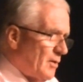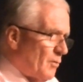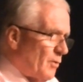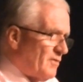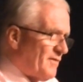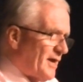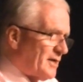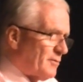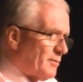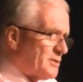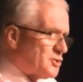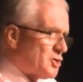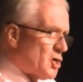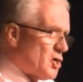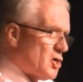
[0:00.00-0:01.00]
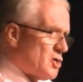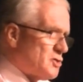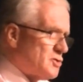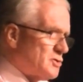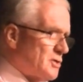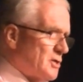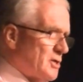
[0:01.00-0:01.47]
We've had a
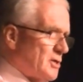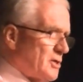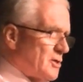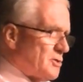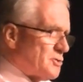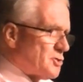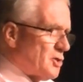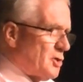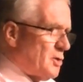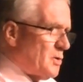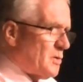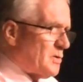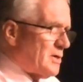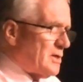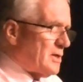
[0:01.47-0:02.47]
return to